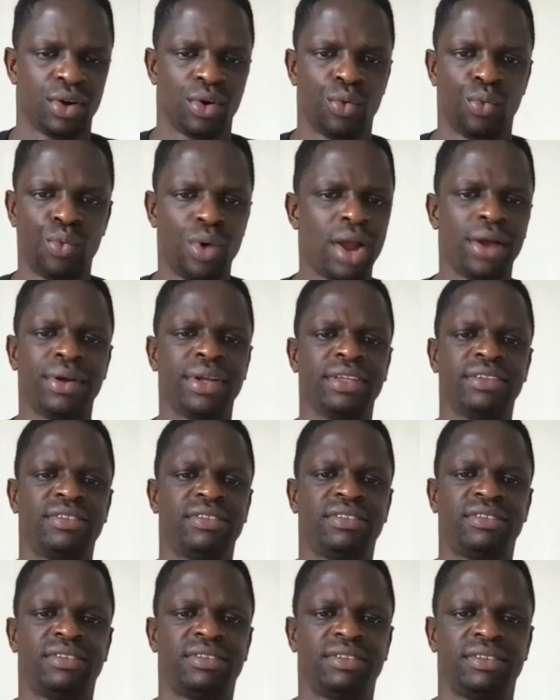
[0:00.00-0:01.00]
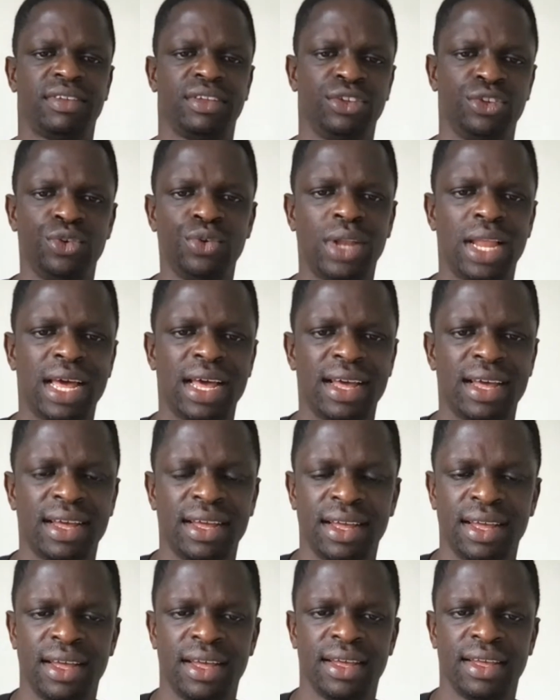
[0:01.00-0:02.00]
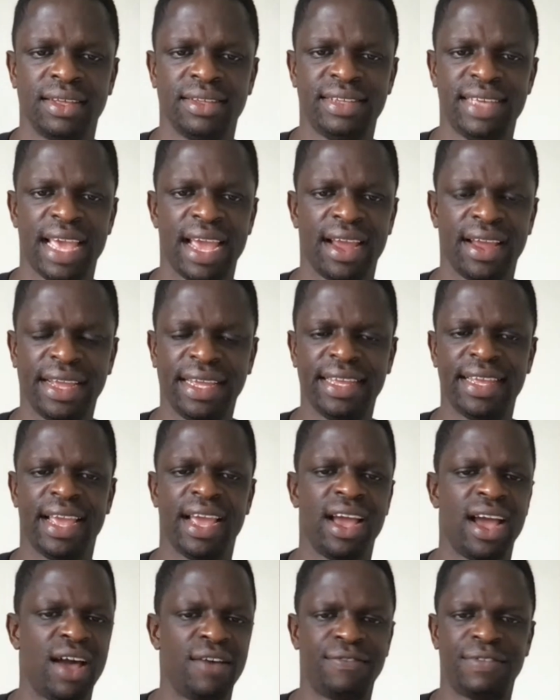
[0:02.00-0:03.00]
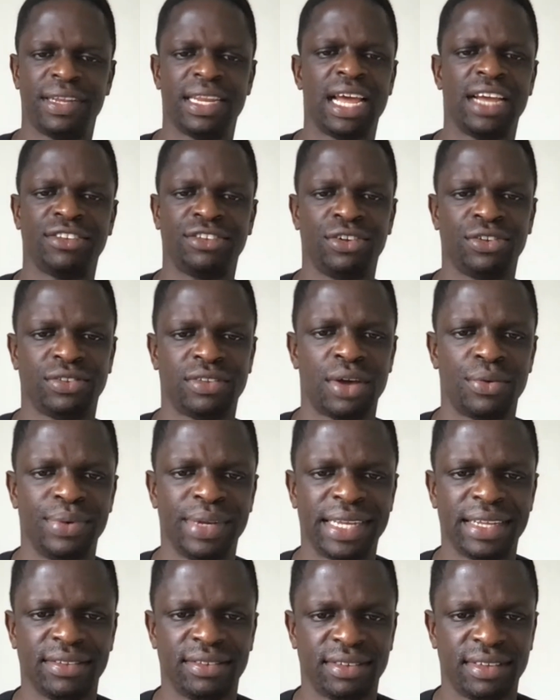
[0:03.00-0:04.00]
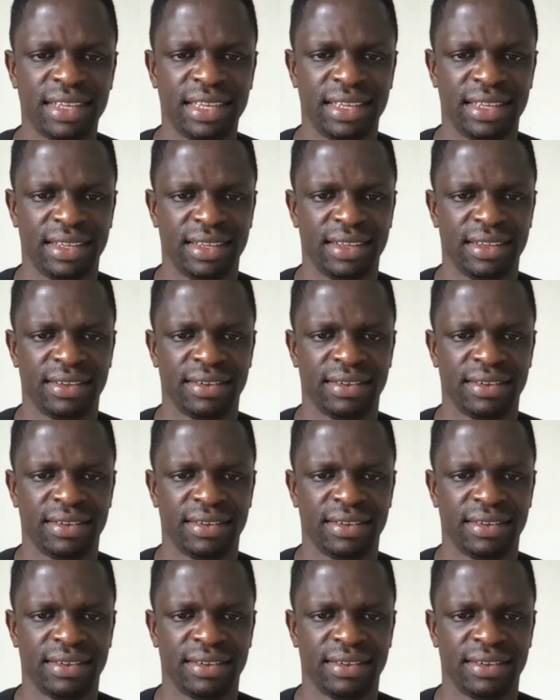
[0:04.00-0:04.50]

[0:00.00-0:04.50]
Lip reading: Where is ULA year in, year out financials that we can see?